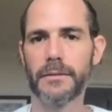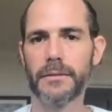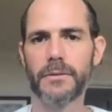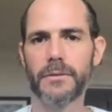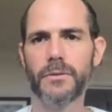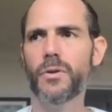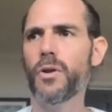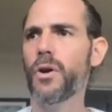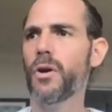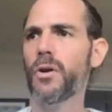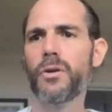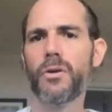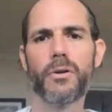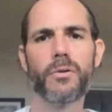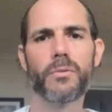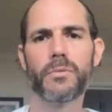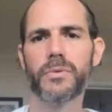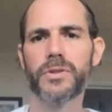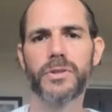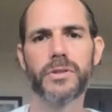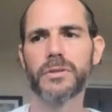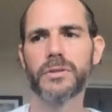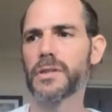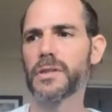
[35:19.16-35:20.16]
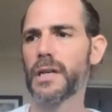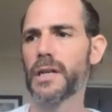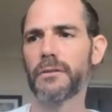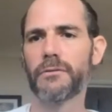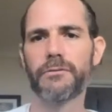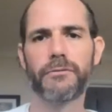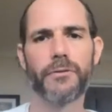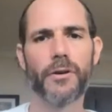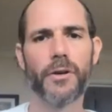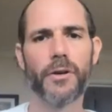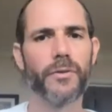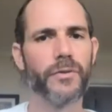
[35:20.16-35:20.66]
No, we just kind of
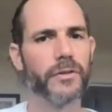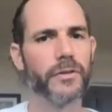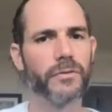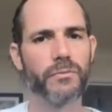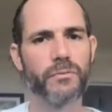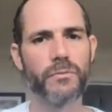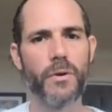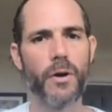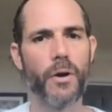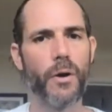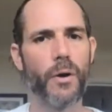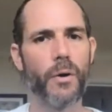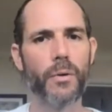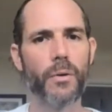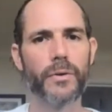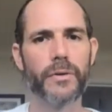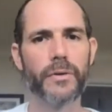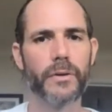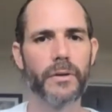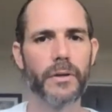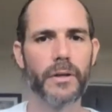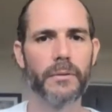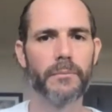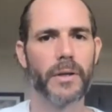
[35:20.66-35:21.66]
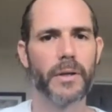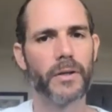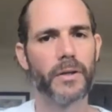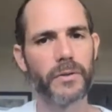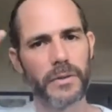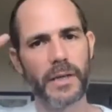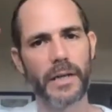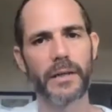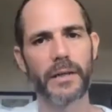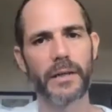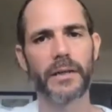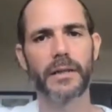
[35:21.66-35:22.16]
followed this road
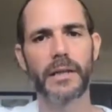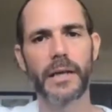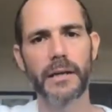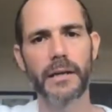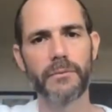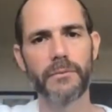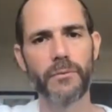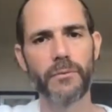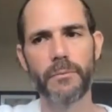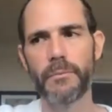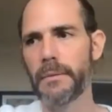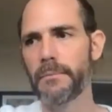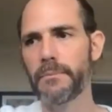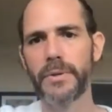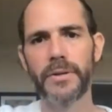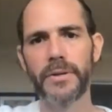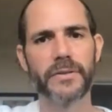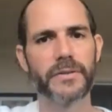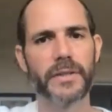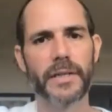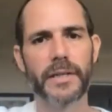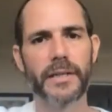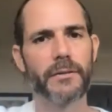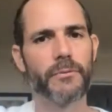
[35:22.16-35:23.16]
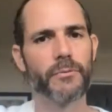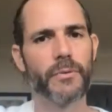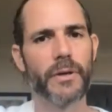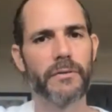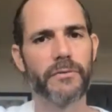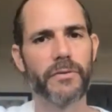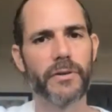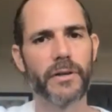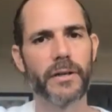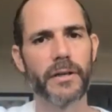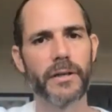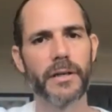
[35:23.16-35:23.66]
because I remember seeing a
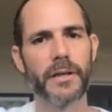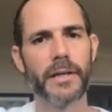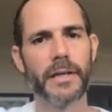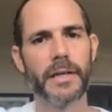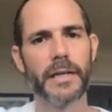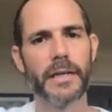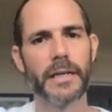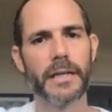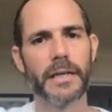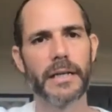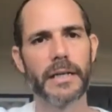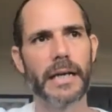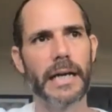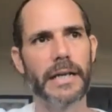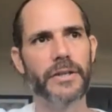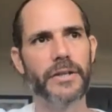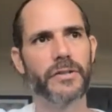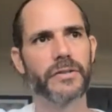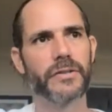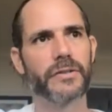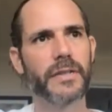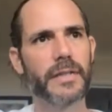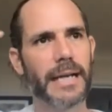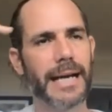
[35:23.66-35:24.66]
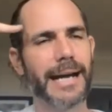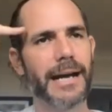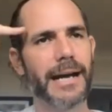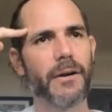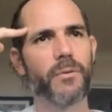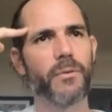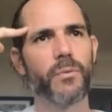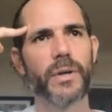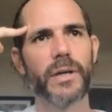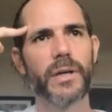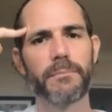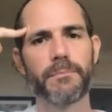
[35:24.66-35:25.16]
river. And you see
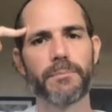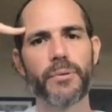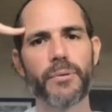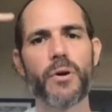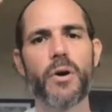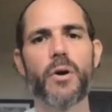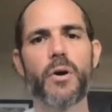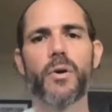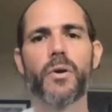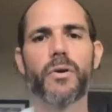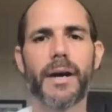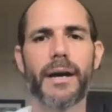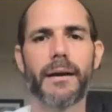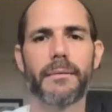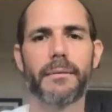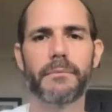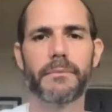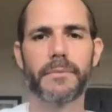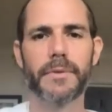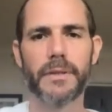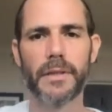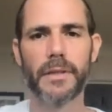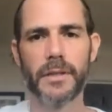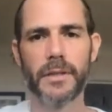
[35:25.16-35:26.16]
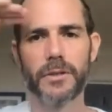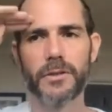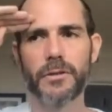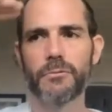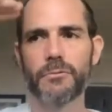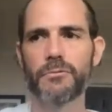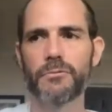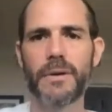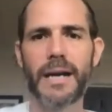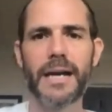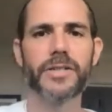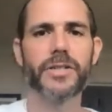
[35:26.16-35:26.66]
how we're programmed to
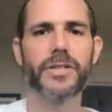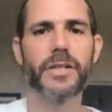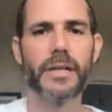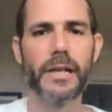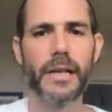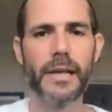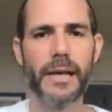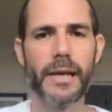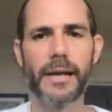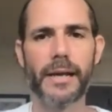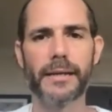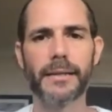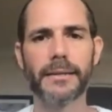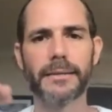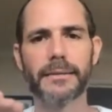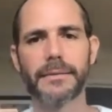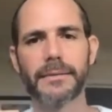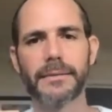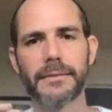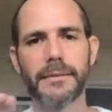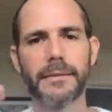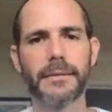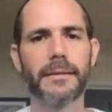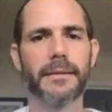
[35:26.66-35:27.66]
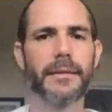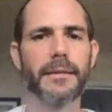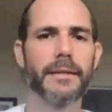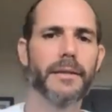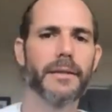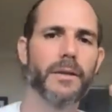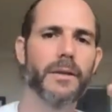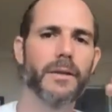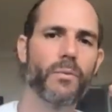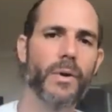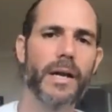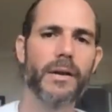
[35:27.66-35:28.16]
rationalize
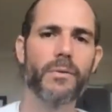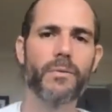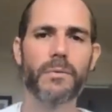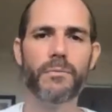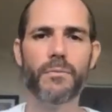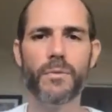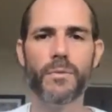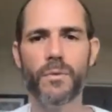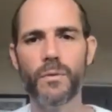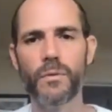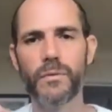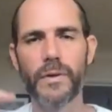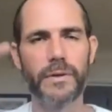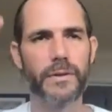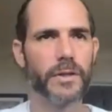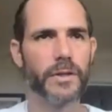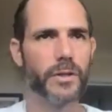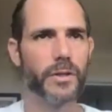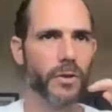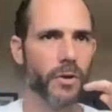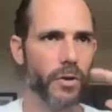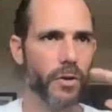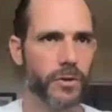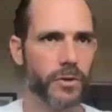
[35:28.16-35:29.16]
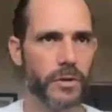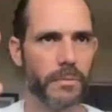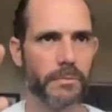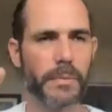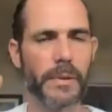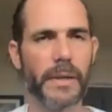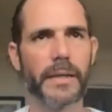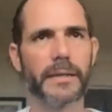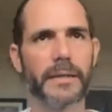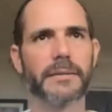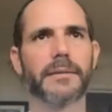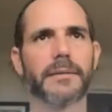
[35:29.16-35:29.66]
the way we move and to go to
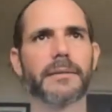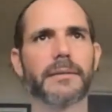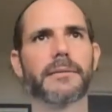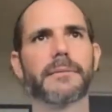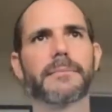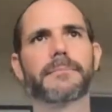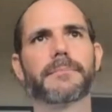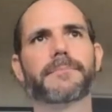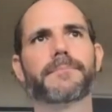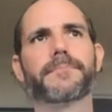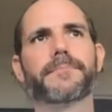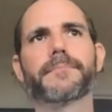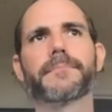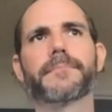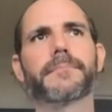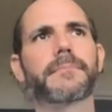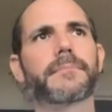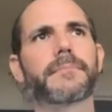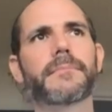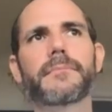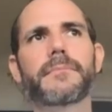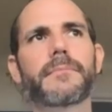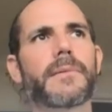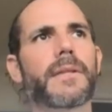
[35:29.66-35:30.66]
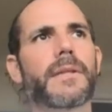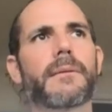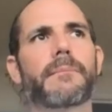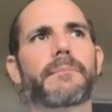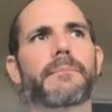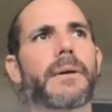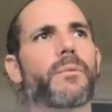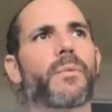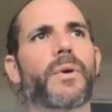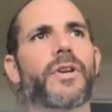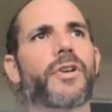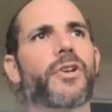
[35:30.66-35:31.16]
places.
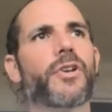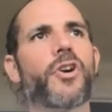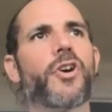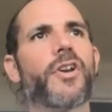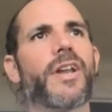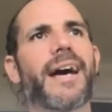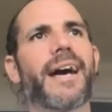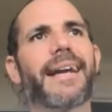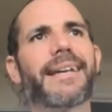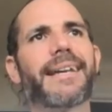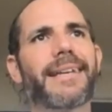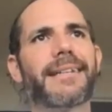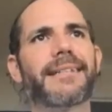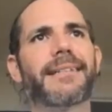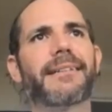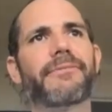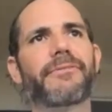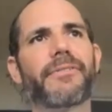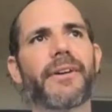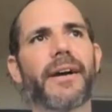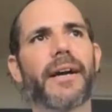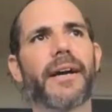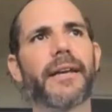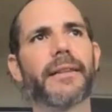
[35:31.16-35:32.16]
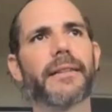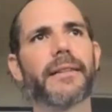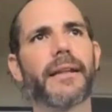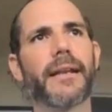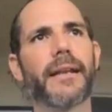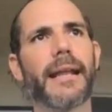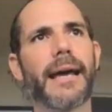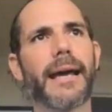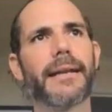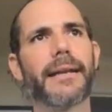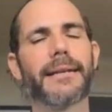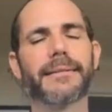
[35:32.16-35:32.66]
But we're not identifying the
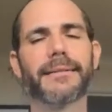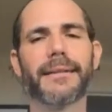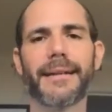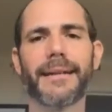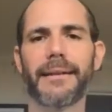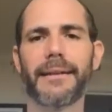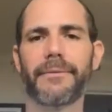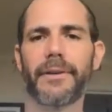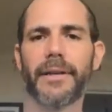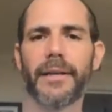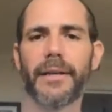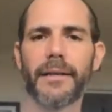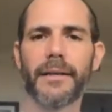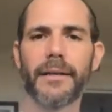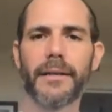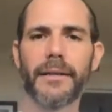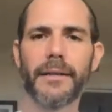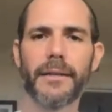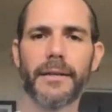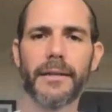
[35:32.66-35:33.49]
land as living.